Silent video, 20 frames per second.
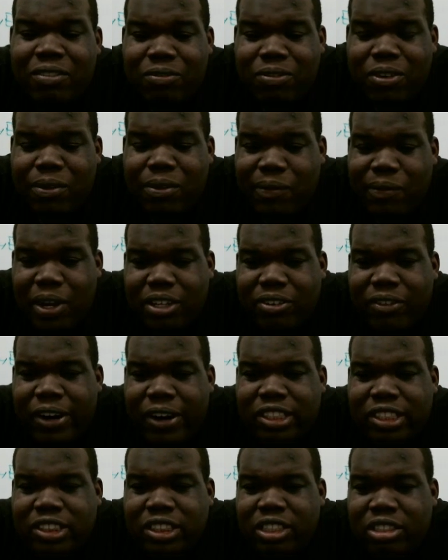from what
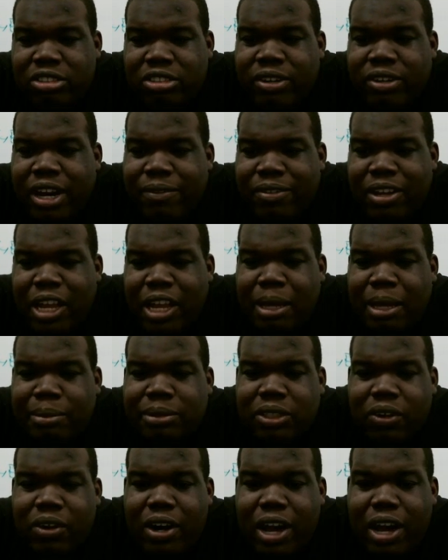direction the draft
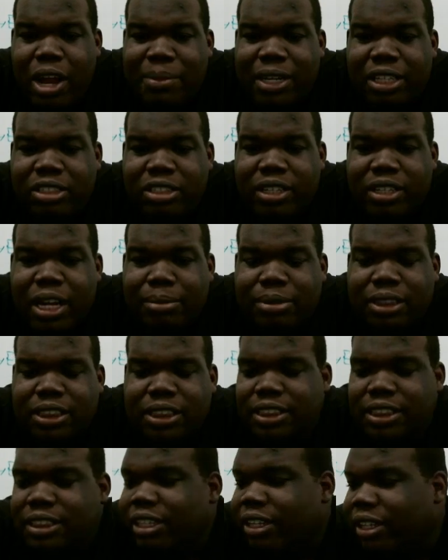comes or how many traps
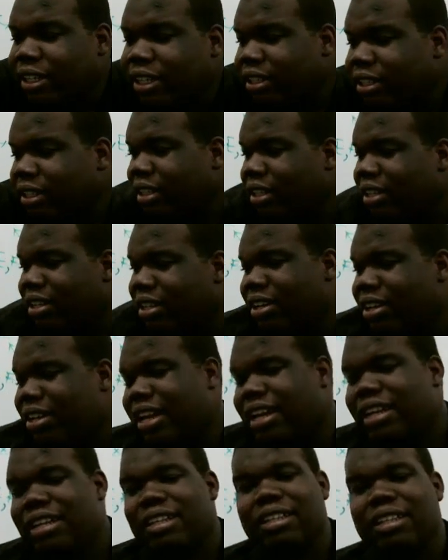she's near.
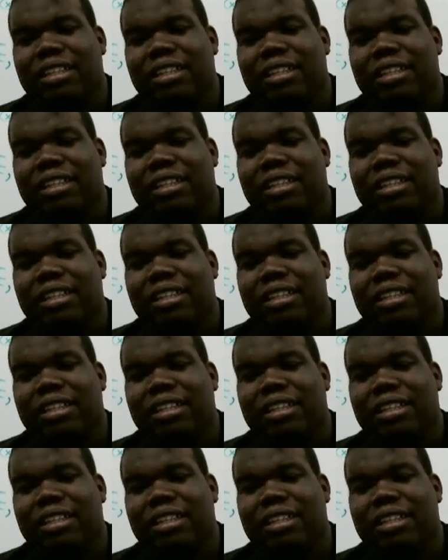Okay?